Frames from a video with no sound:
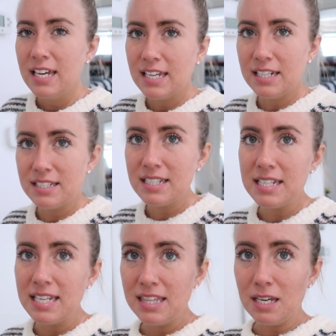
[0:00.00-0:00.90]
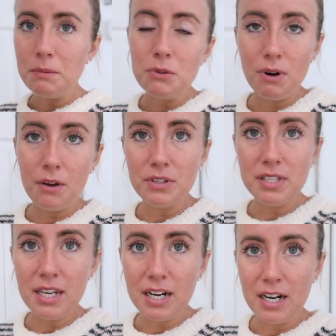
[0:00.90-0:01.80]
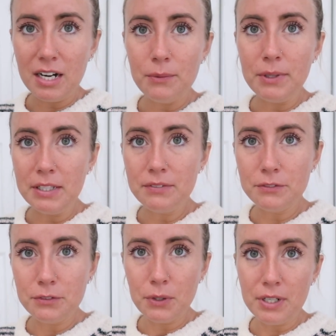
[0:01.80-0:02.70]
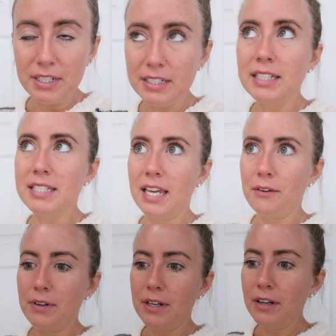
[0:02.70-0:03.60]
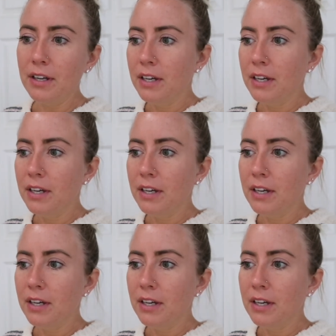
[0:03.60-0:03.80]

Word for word: he doesn't need them throughout the year. We live in Florida, let's get real.